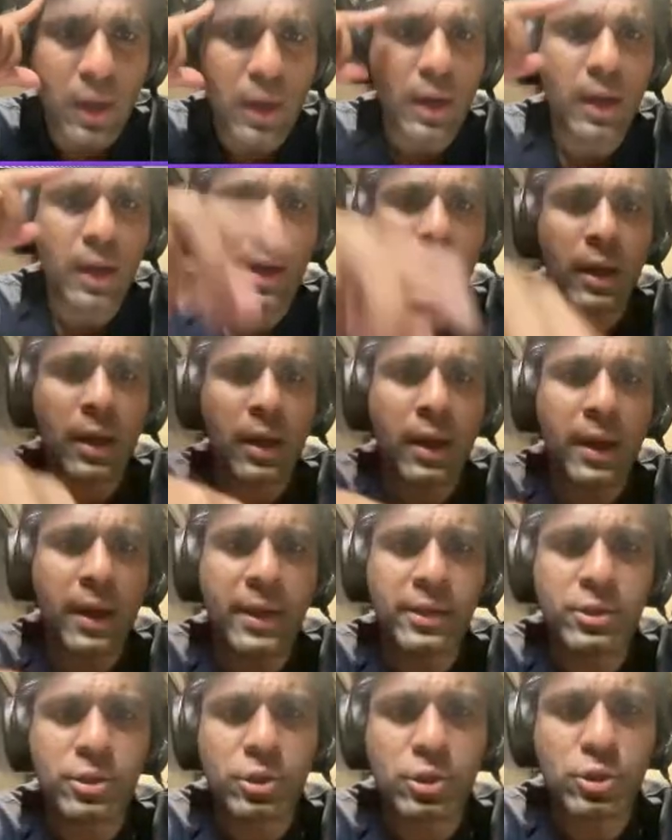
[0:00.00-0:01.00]

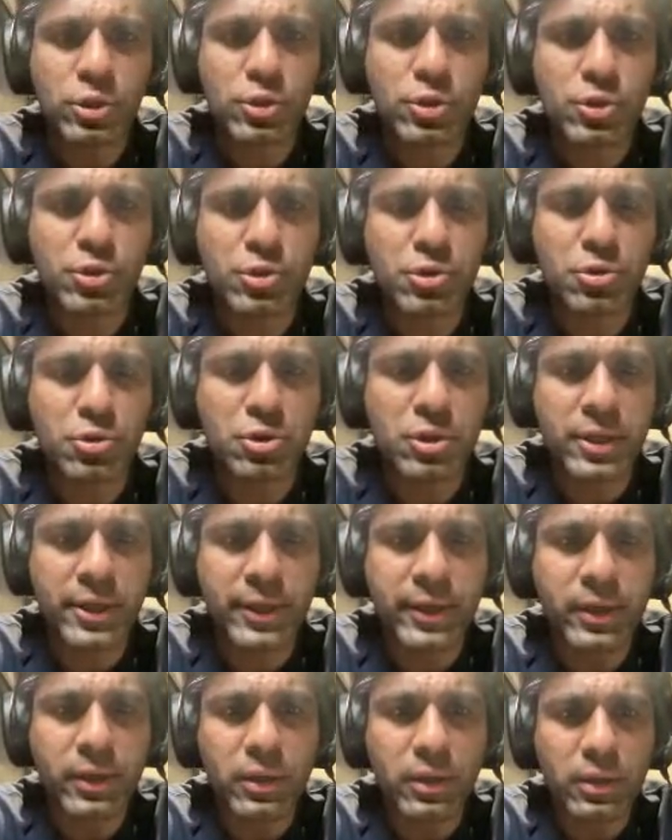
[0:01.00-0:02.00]

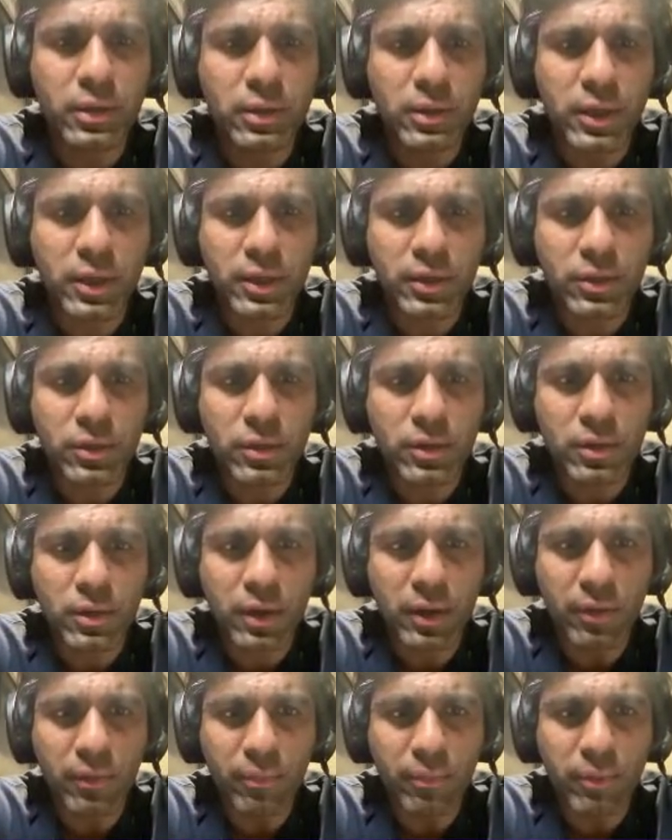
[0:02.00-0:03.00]
Actually, can you
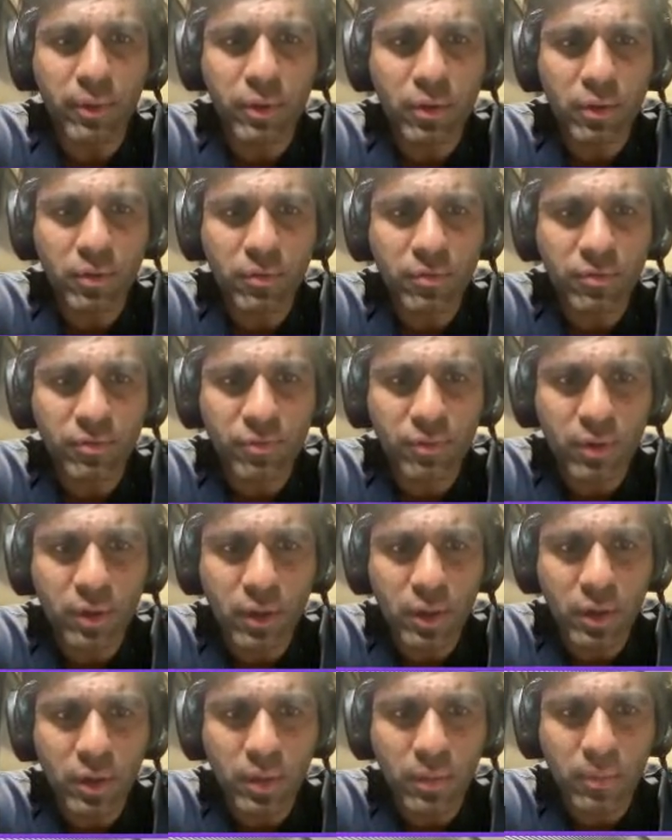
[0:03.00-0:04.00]
get rid of
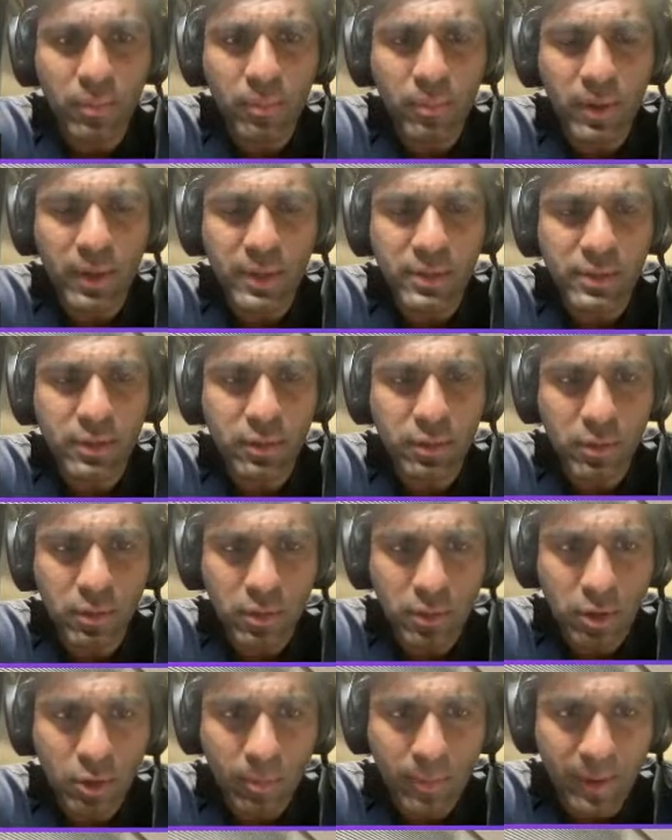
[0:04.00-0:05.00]
as in
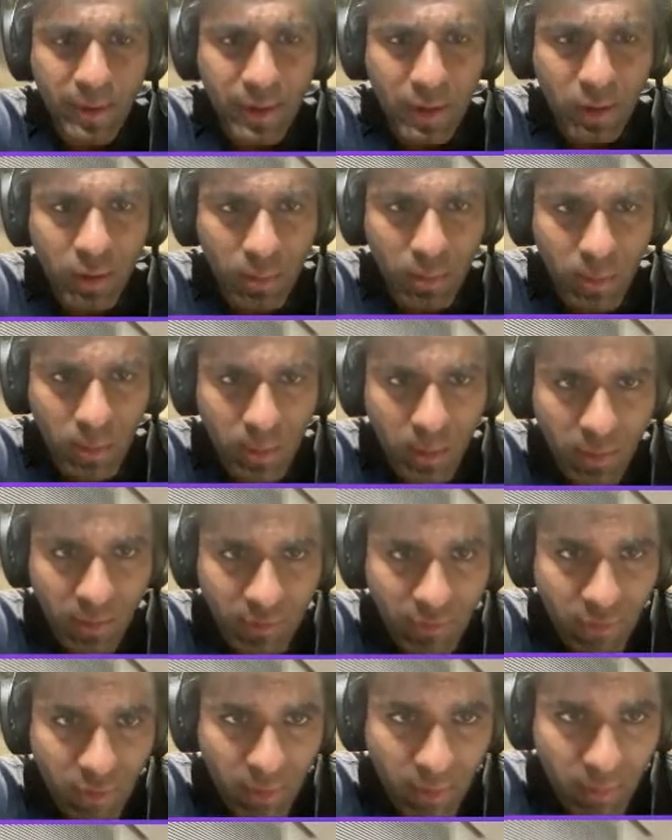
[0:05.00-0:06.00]
command L
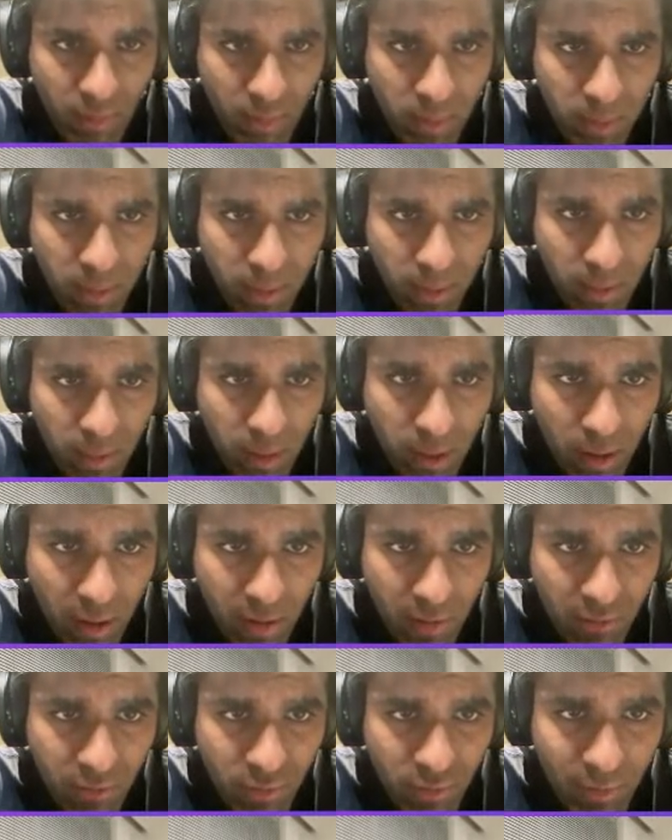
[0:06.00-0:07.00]
from
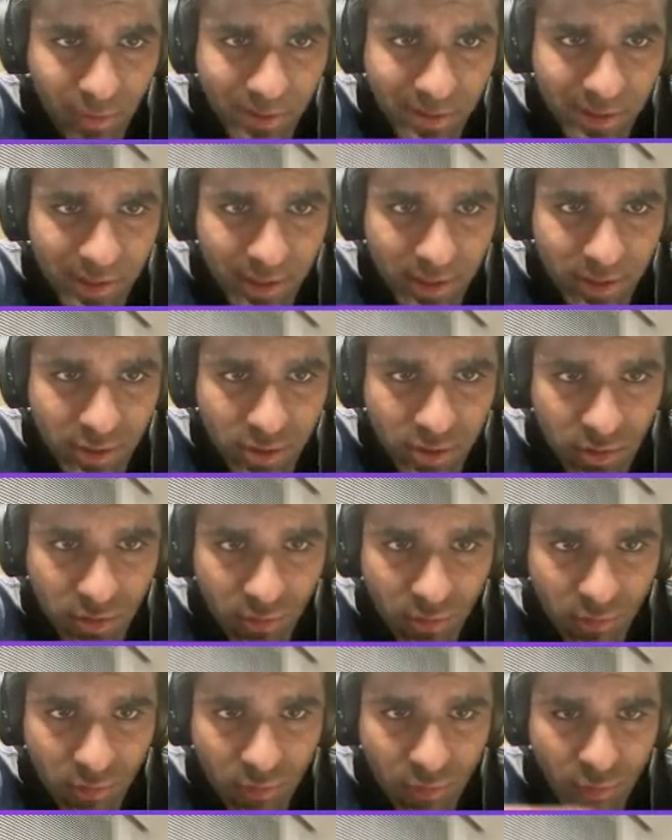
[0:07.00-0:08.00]
line 46 to
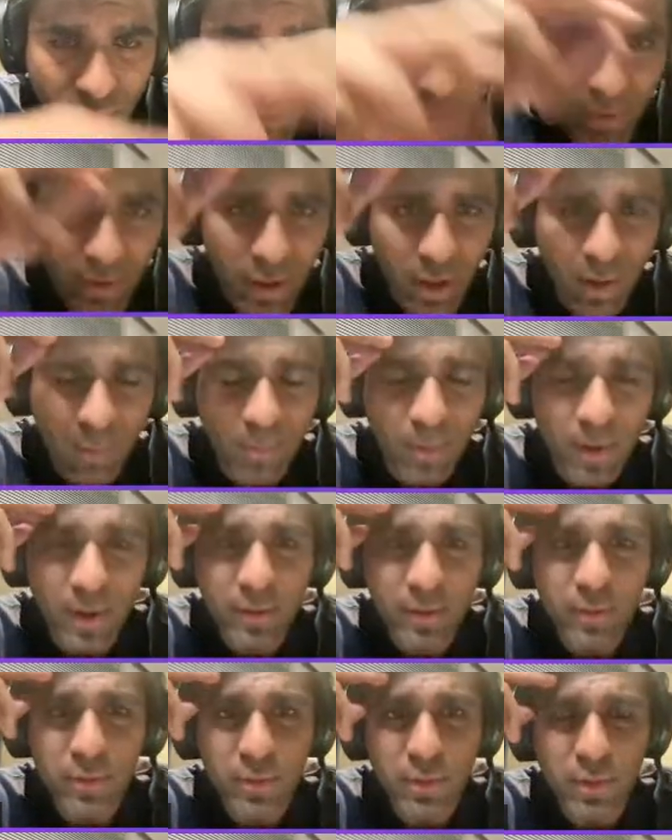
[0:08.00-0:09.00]
49,
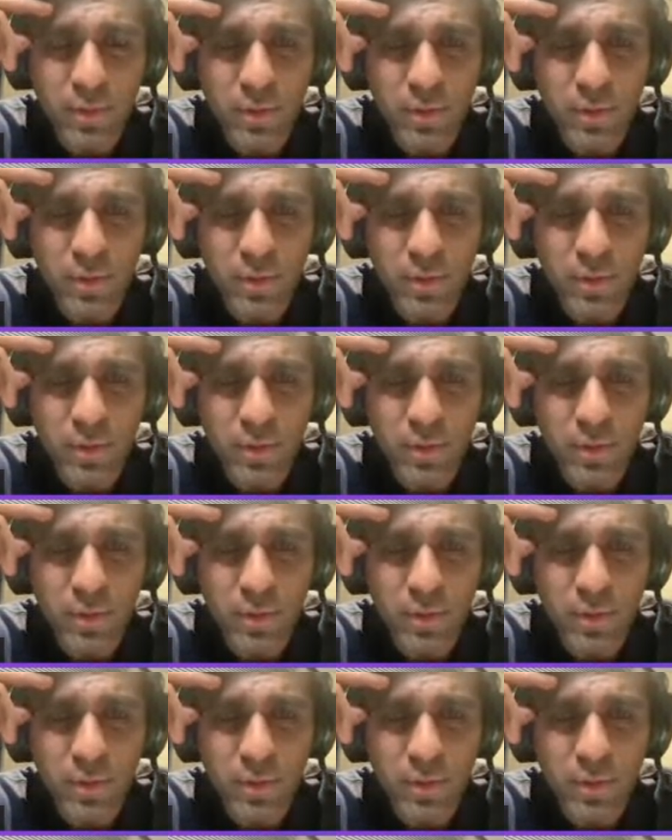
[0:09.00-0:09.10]
please?